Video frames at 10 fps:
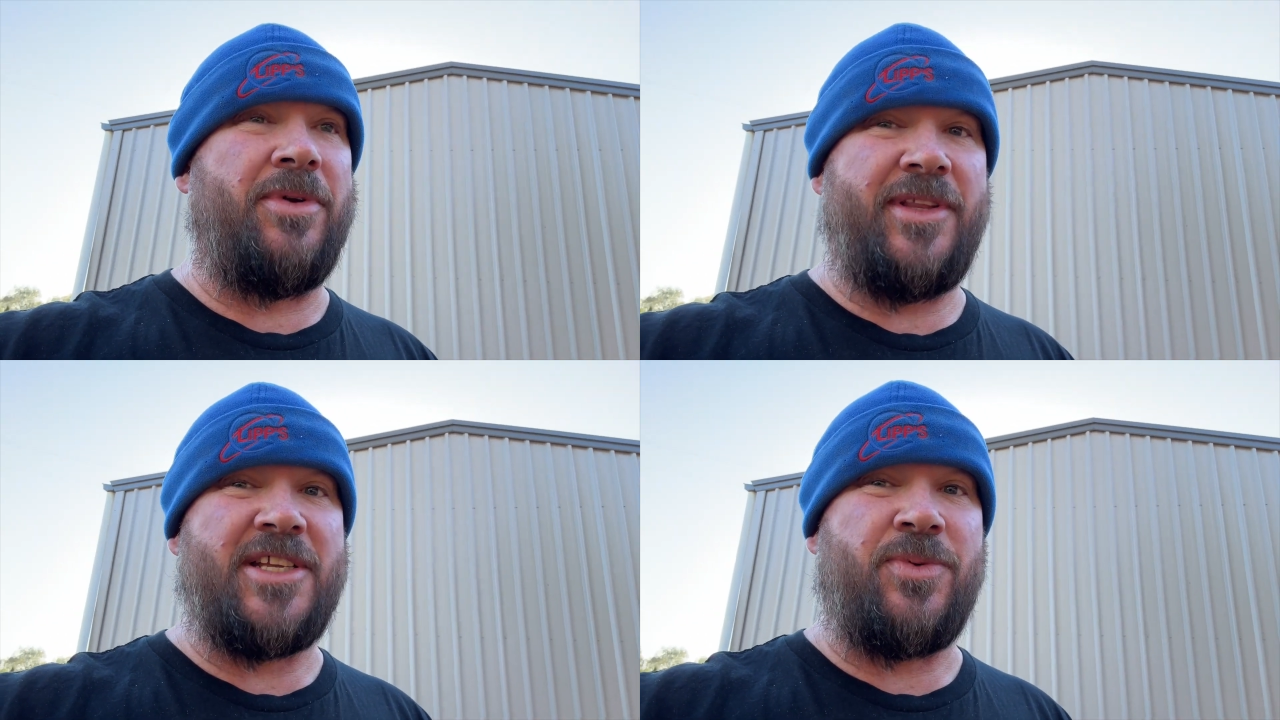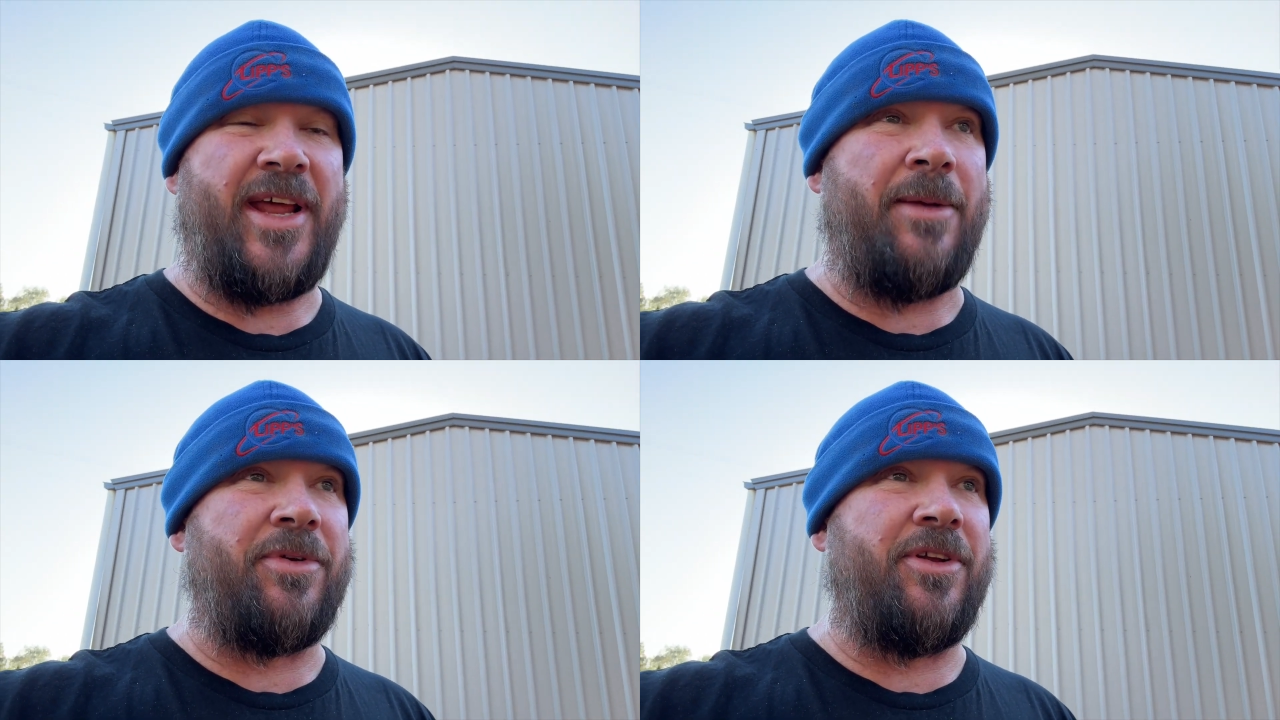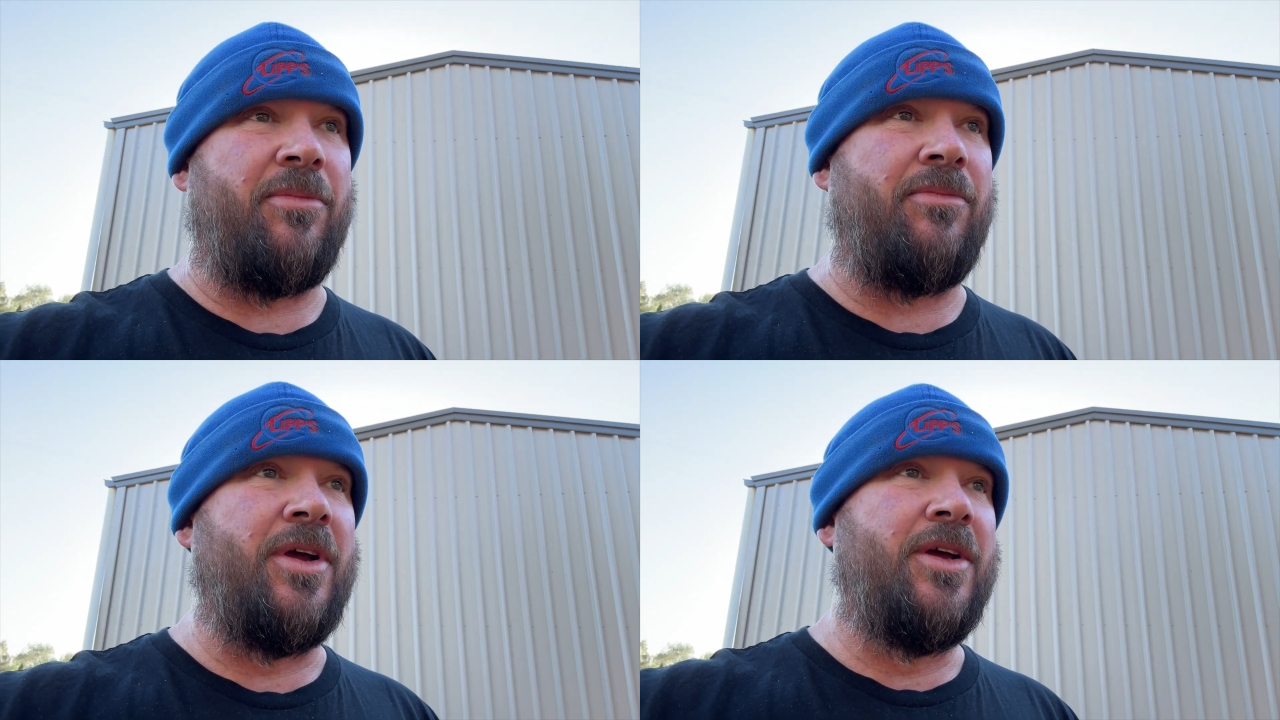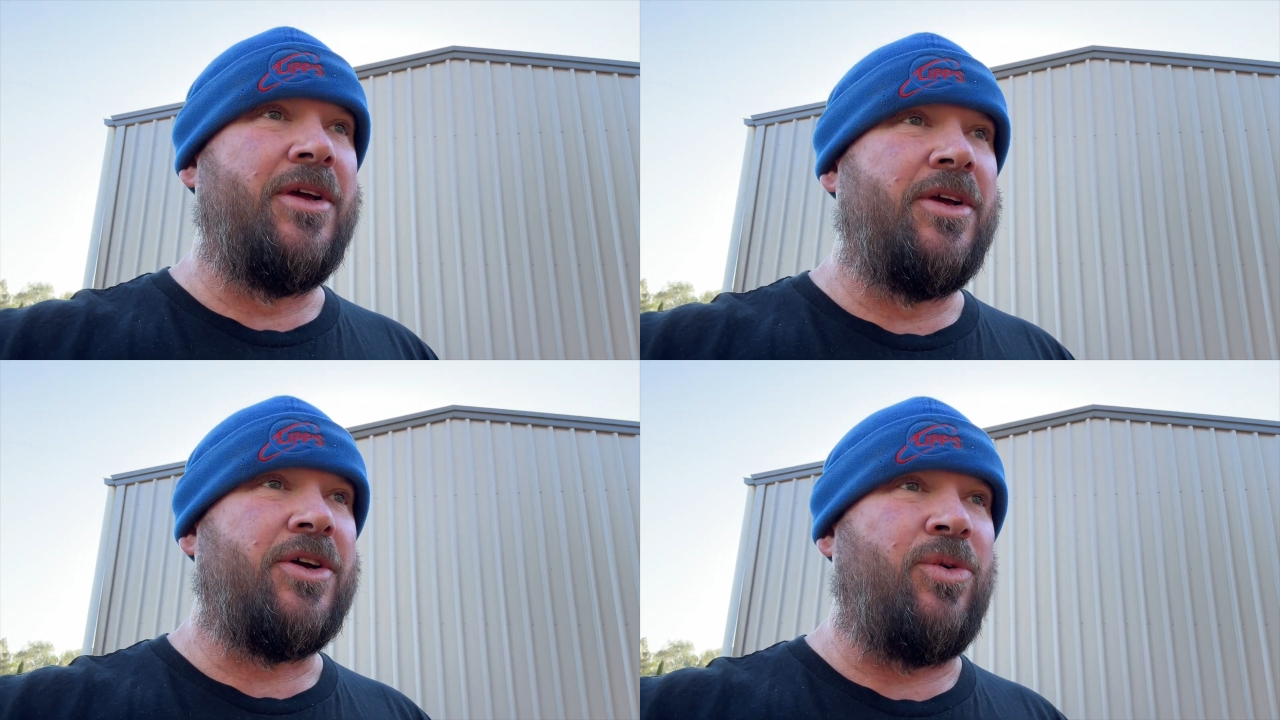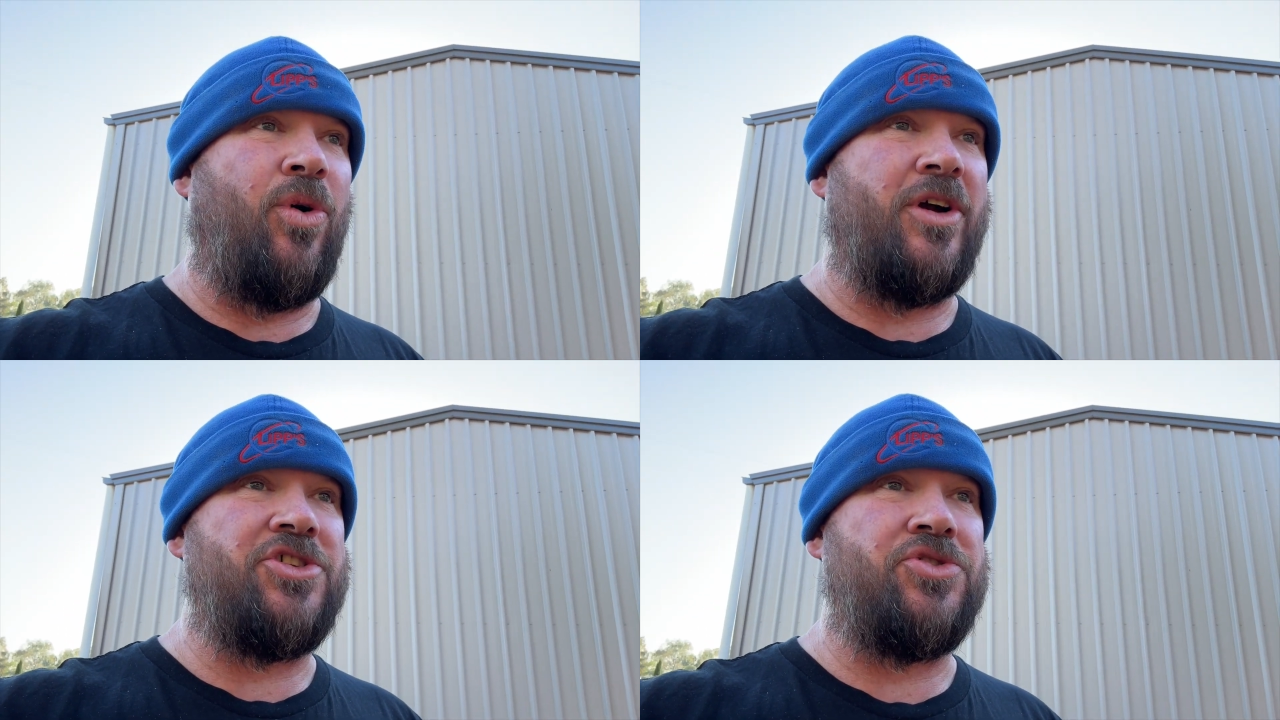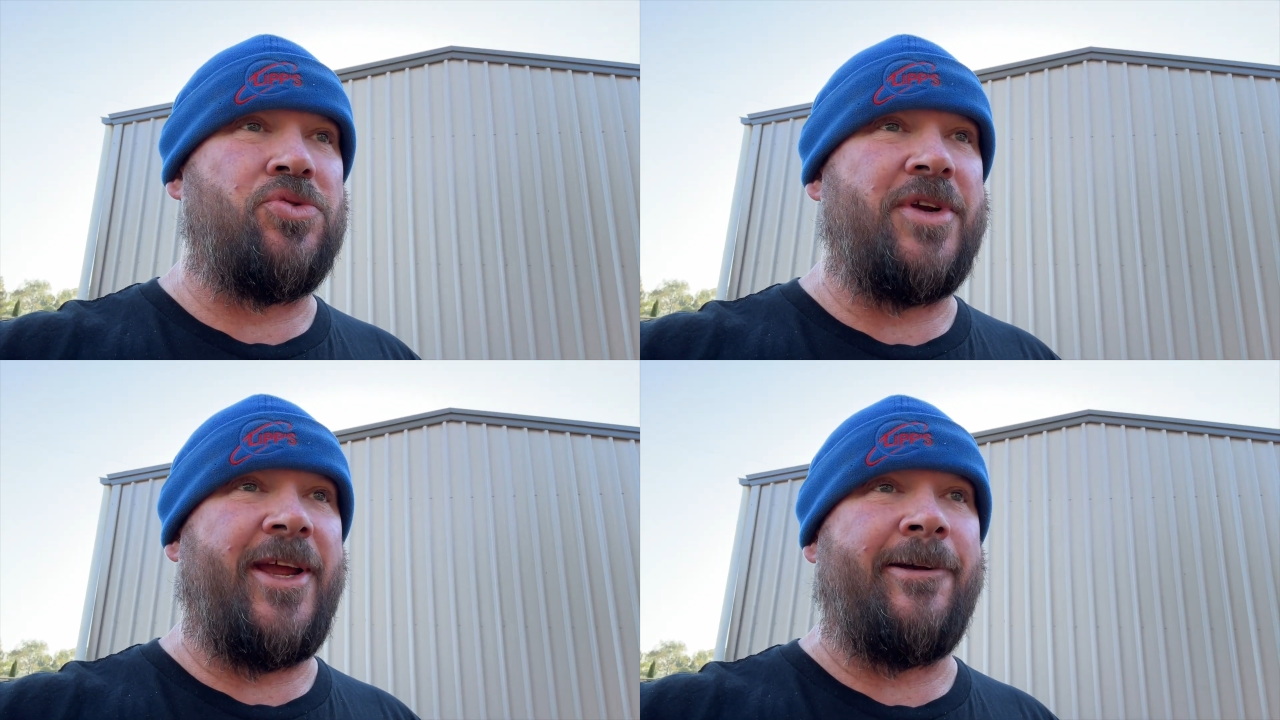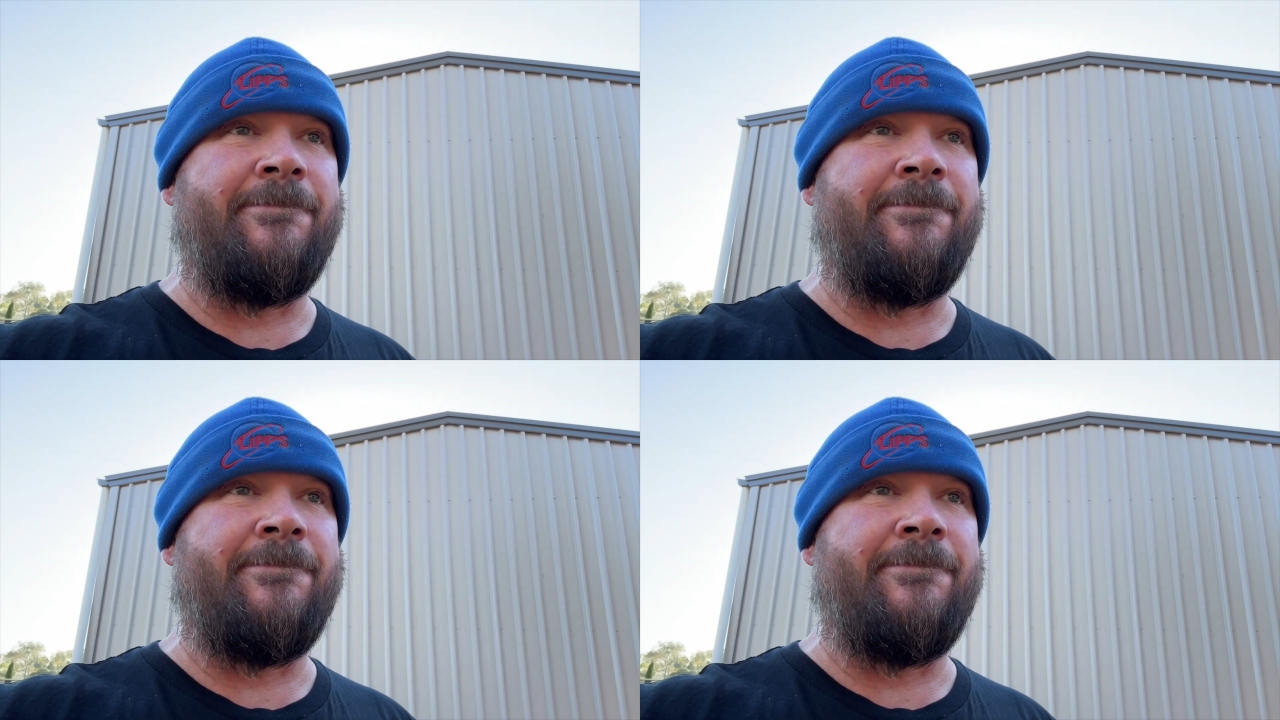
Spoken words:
but that's what happened, I'm quite sure now.